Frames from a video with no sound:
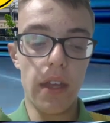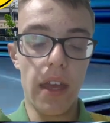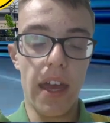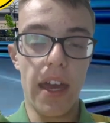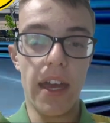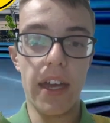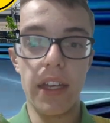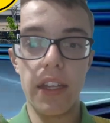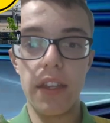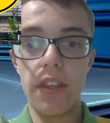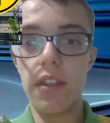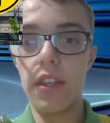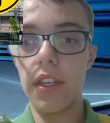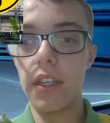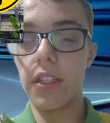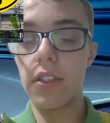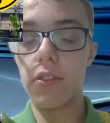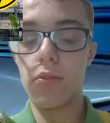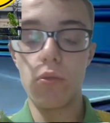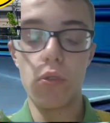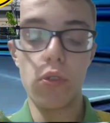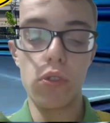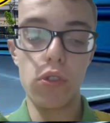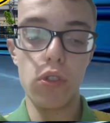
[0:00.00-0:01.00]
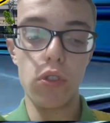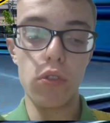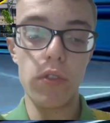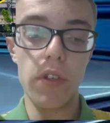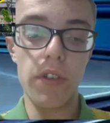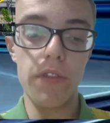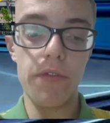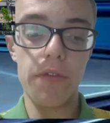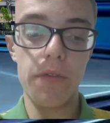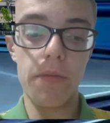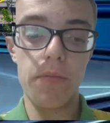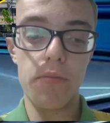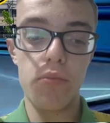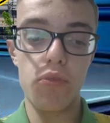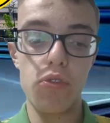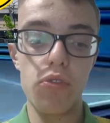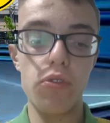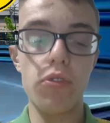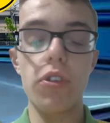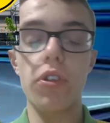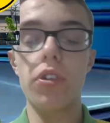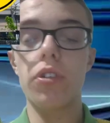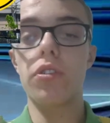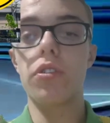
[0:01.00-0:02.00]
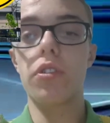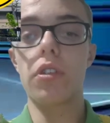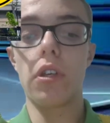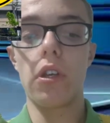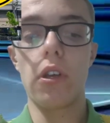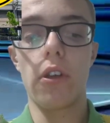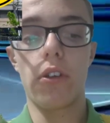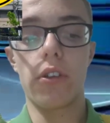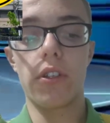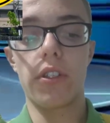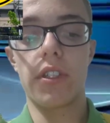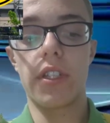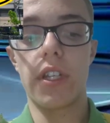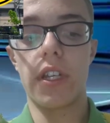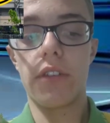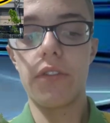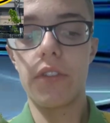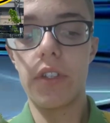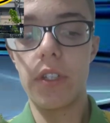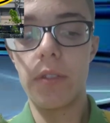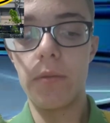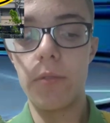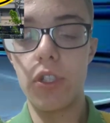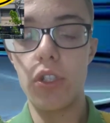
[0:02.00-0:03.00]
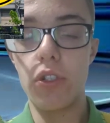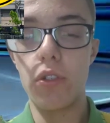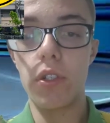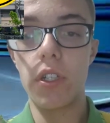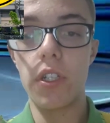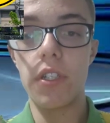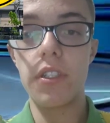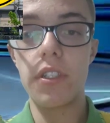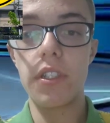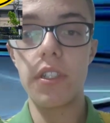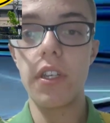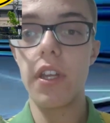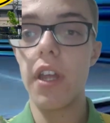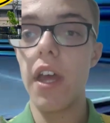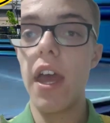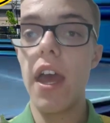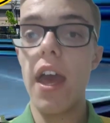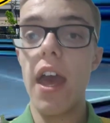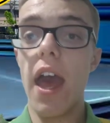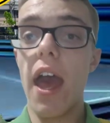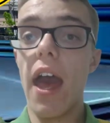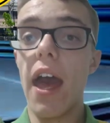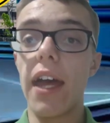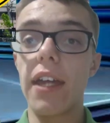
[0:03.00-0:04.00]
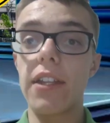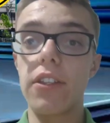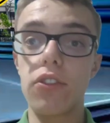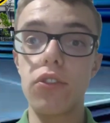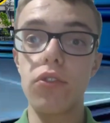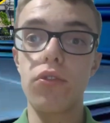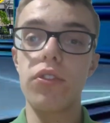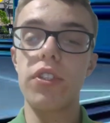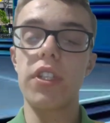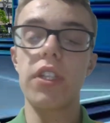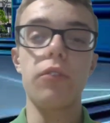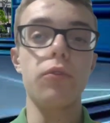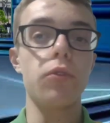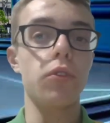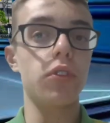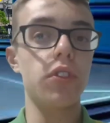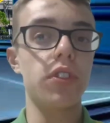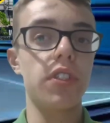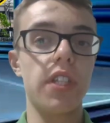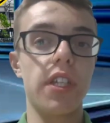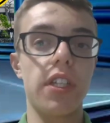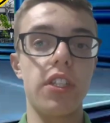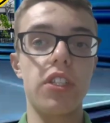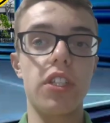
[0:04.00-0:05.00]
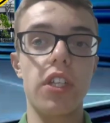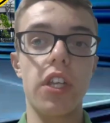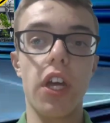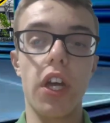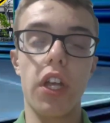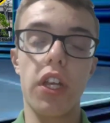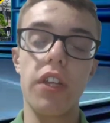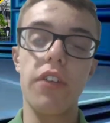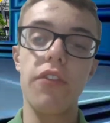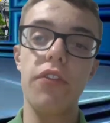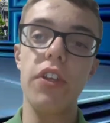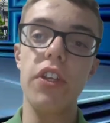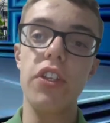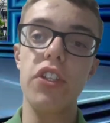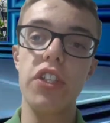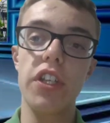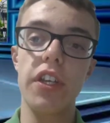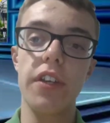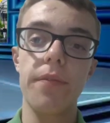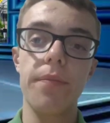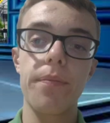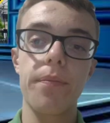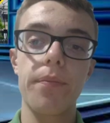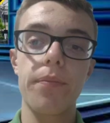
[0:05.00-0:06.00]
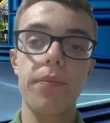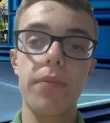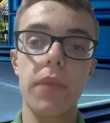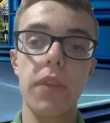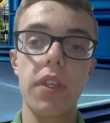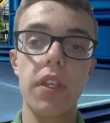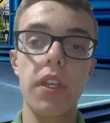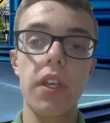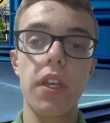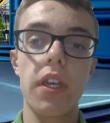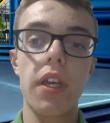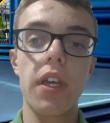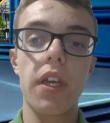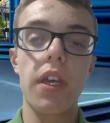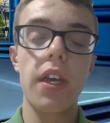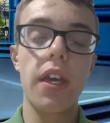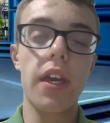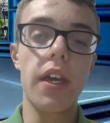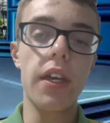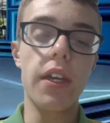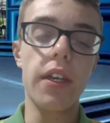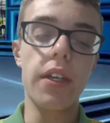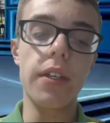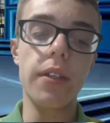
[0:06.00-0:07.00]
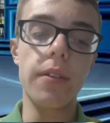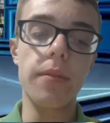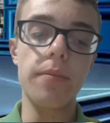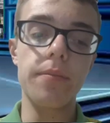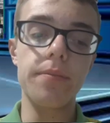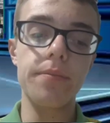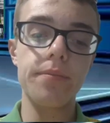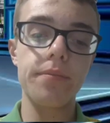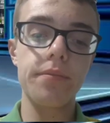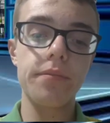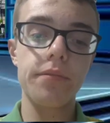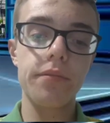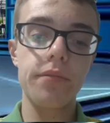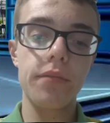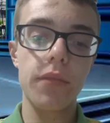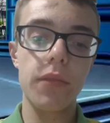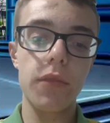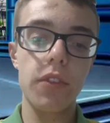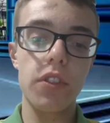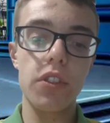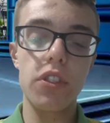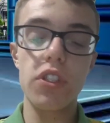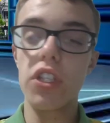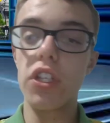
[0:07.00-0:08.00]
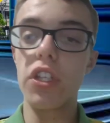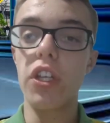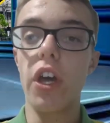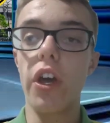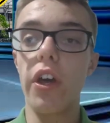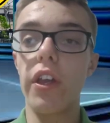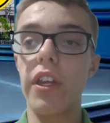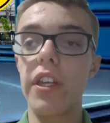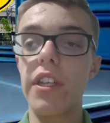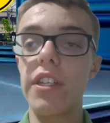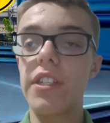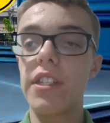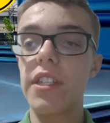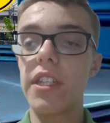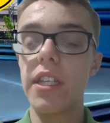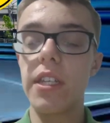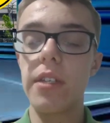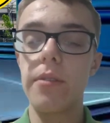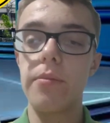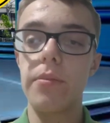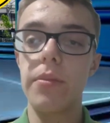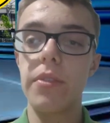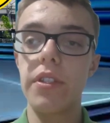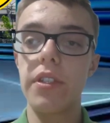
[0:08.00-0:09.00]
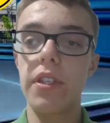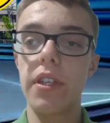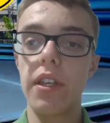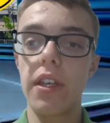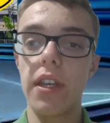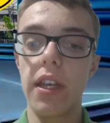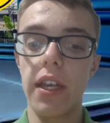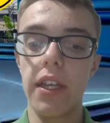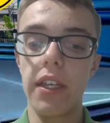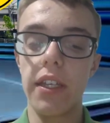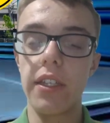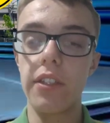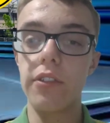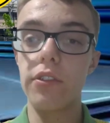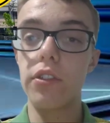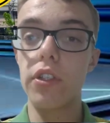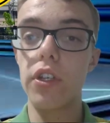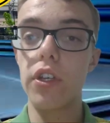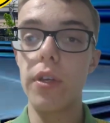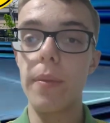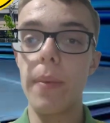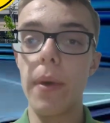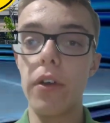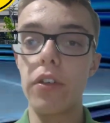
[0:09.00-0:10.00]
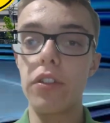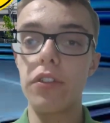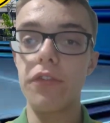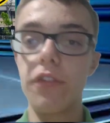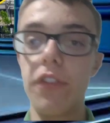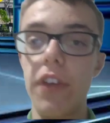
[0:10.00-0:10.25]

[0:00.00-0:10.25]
I think we'll go with Bruno, Longstaff, and Joelinton. I don't think we'll see Tonali feature. Um, Tonali seems like he'll learn about his